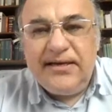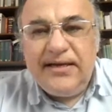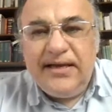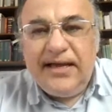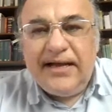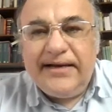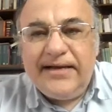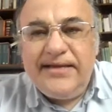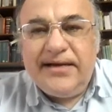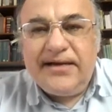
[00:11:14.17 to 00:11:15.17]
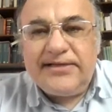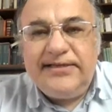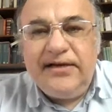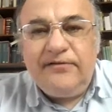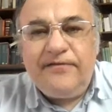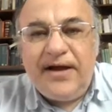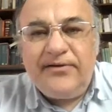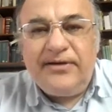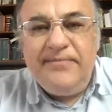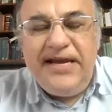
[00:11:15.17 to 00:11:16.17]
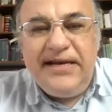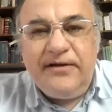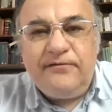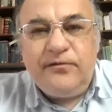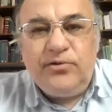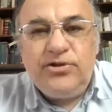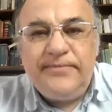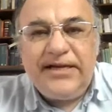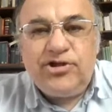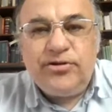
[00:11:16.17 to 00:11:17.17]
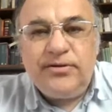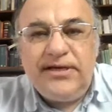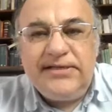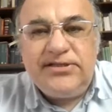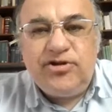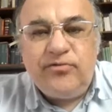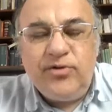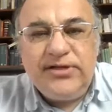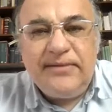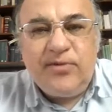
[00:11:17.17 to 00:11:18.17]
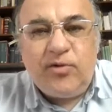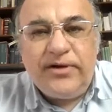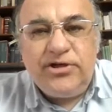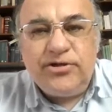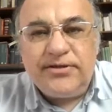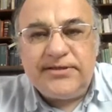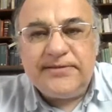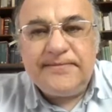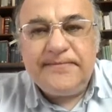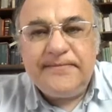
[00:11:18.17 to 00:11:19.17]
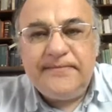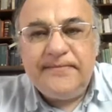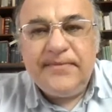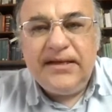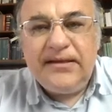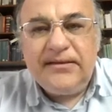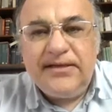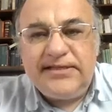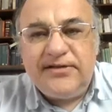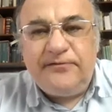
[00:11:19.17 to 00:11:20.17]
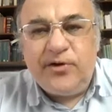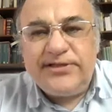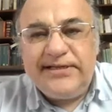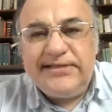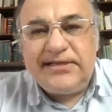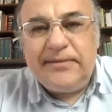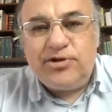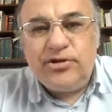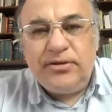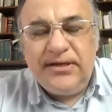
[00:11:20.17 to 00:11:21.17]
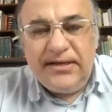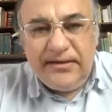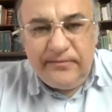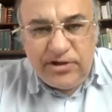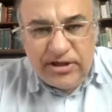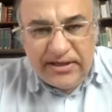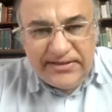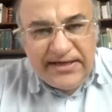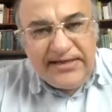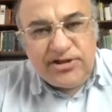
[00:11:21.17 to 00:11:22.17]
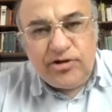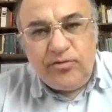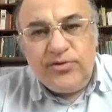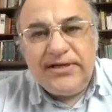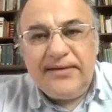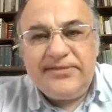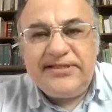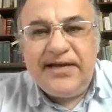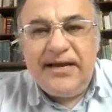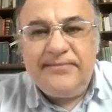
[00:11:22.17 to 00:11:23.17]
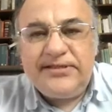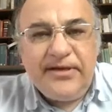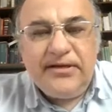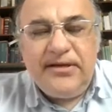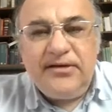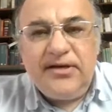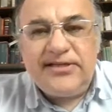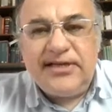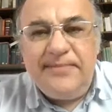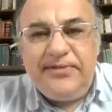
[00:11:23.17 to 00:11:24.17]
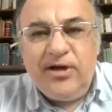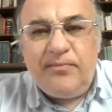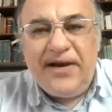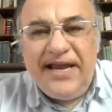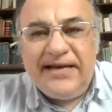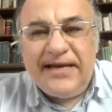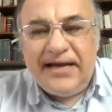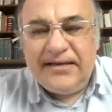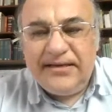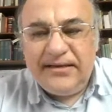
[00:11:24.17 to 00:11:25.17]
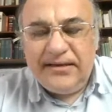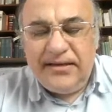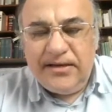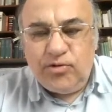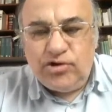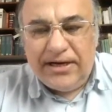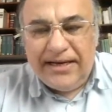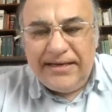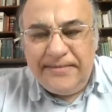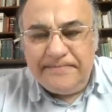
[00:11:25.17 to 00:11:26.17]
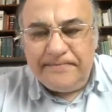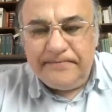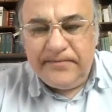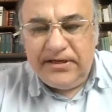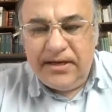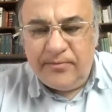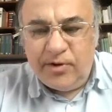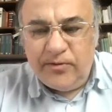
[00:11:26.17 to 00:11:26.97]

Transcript: Hananiah still found it meaningful to mention his Jerusalem origins. This is the first inscription which contains Jerusalem's name in scriptio plena, Yerushalayim in Hebrew.